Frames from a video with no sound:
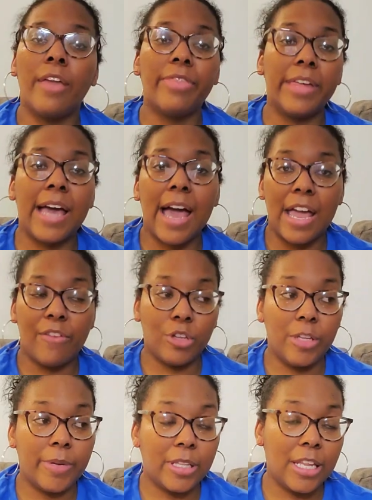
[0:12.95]
that I have
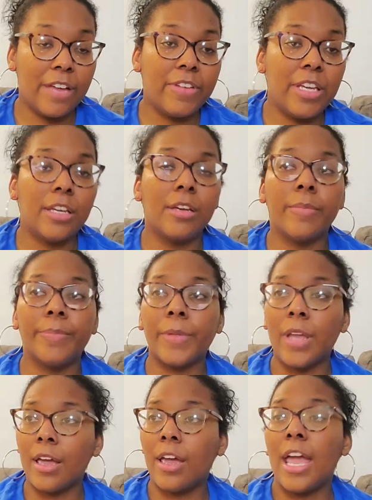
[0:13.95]
really been loving.
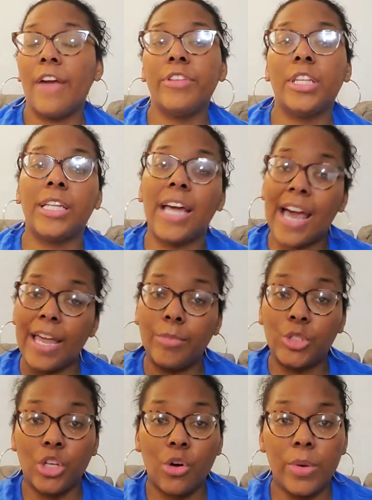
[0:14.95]
Everything that I am
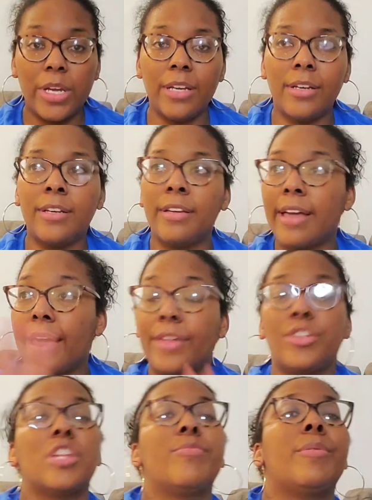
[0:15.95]
showing
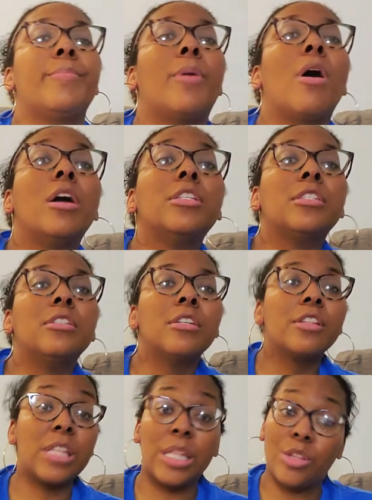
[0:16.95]
has just been bought
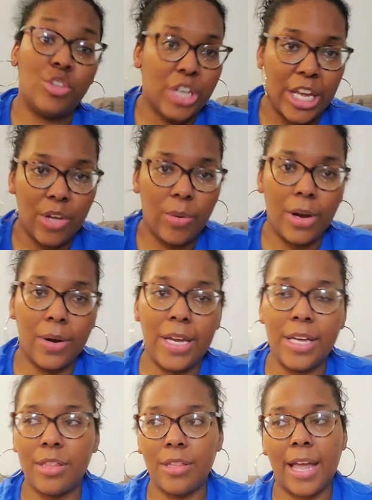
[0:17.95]
since January.
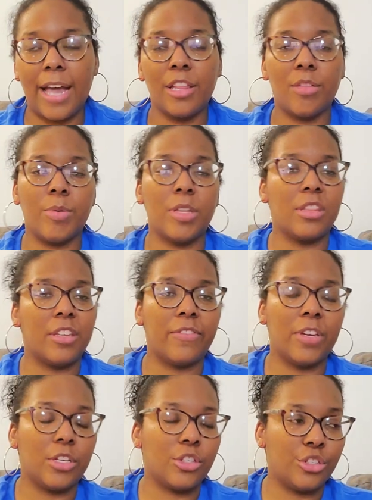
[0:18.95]
It's not
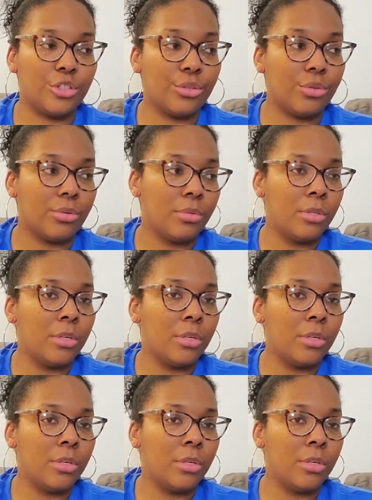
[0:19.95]
specific to,